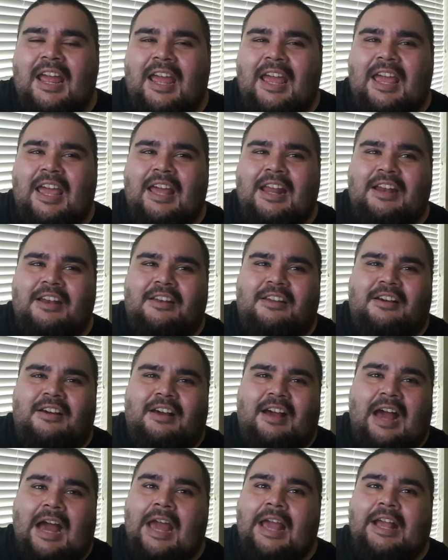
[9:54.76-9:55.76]
And
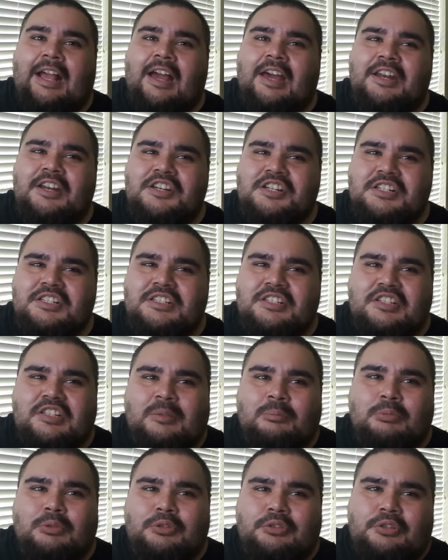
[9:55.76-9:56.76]
I kind of just
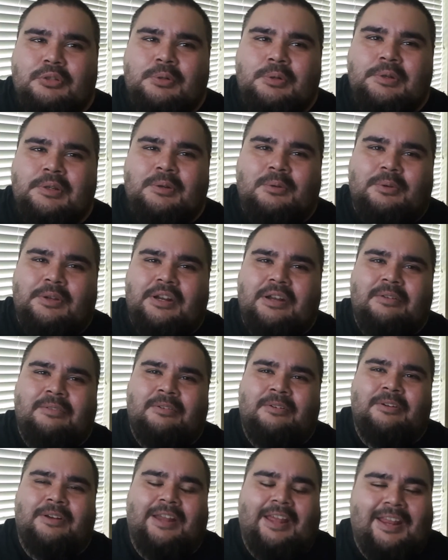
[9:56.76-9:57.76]
stumbled through it and
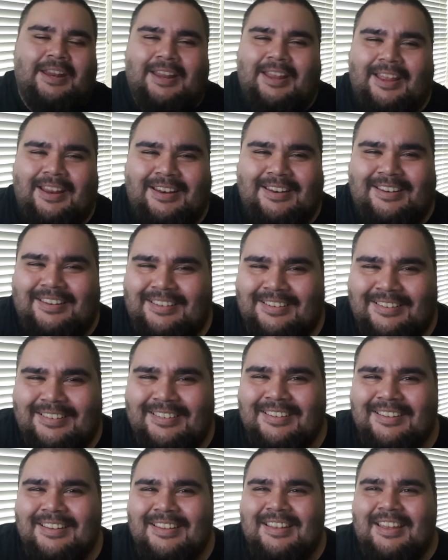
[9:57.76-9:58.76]
whatever, and
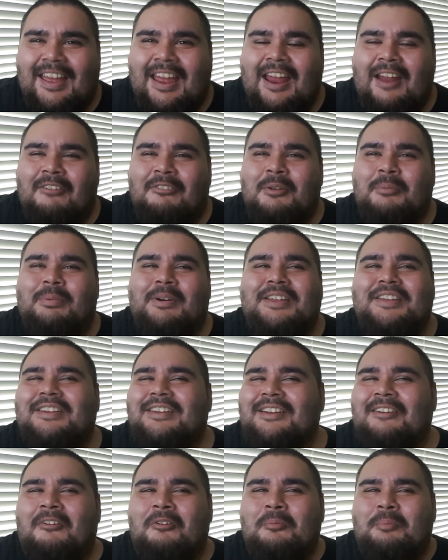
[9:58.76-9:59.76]
you
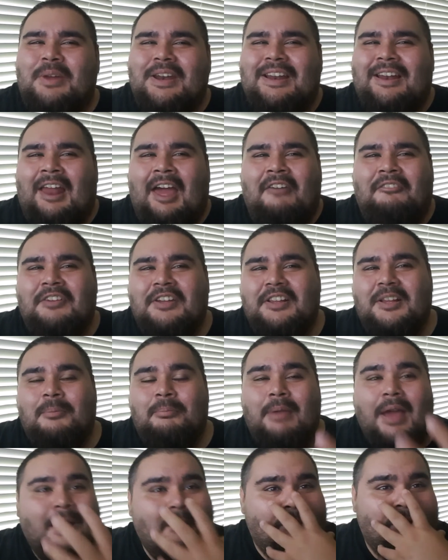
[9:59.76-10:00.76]
could hear everybody laughing in the
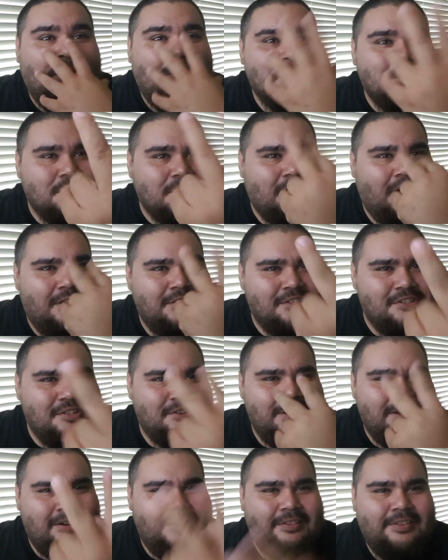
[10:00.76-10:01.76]
back, but I'm just
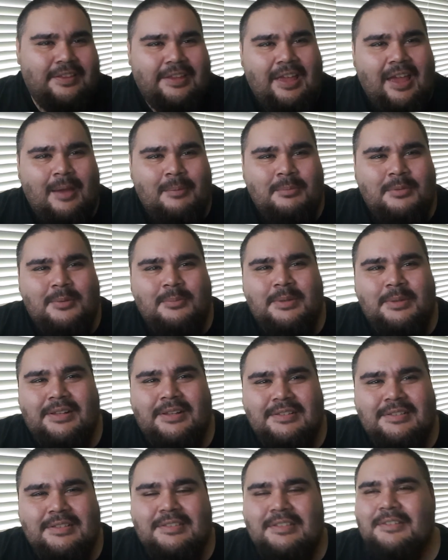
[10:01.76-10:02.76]
concentrated on the camera
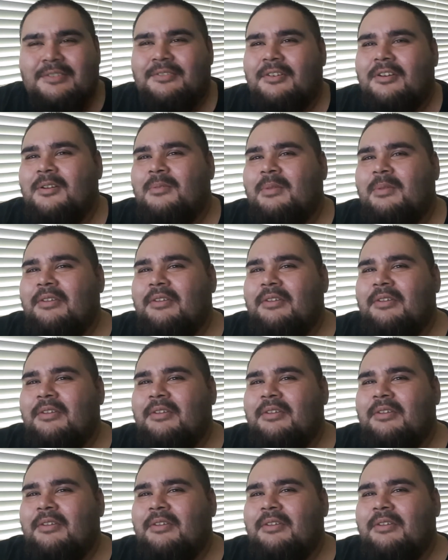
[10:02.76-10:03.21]
because it's in front of